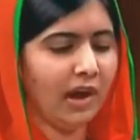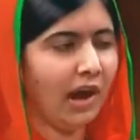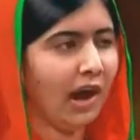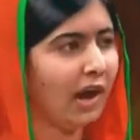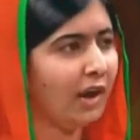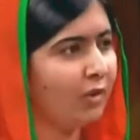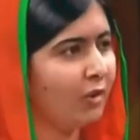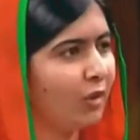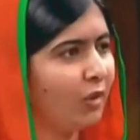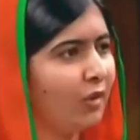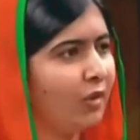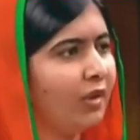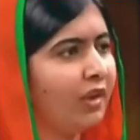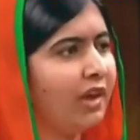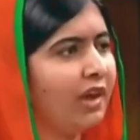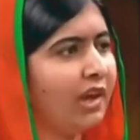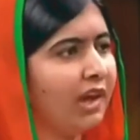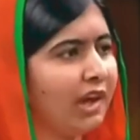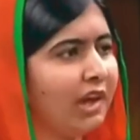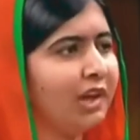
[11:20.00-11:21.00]
I know
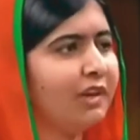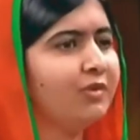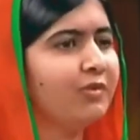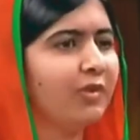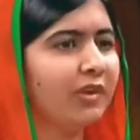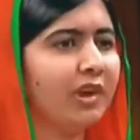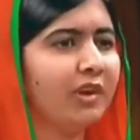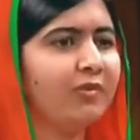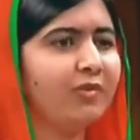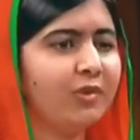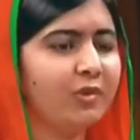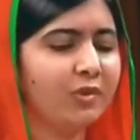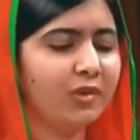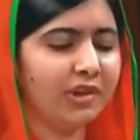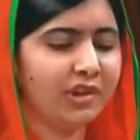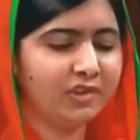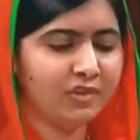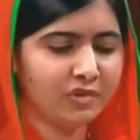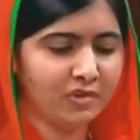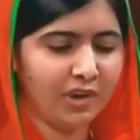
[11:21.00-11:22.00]
each one of you
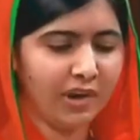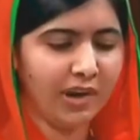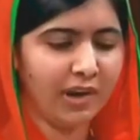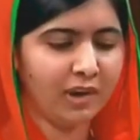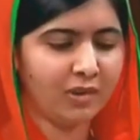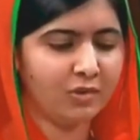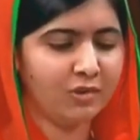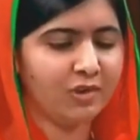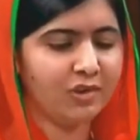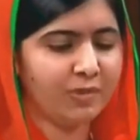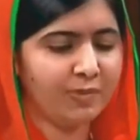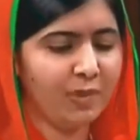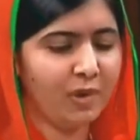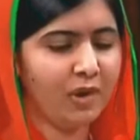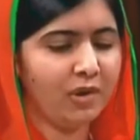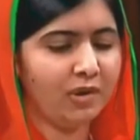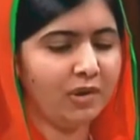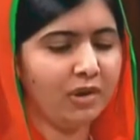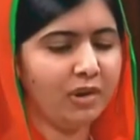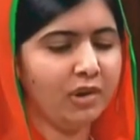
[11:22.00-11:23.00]
is trying to
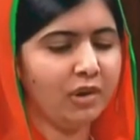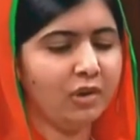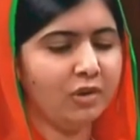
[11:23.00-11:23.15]
respond